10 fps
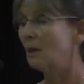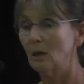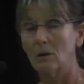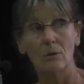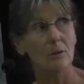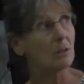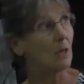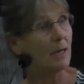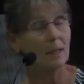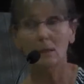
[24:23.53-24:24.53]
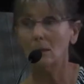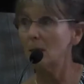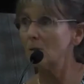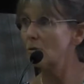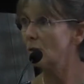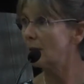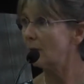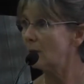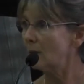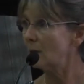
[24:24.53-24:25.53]
This cycle is generic,
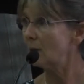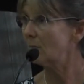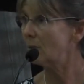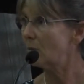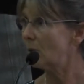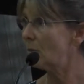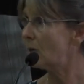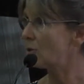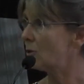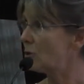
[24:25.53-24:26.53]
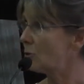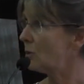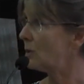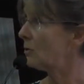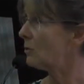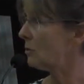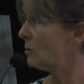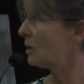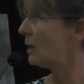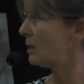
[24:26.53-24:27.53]
but when you actually do it in your
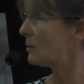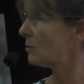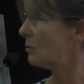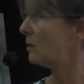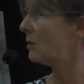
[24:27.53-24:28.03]
classroom, in your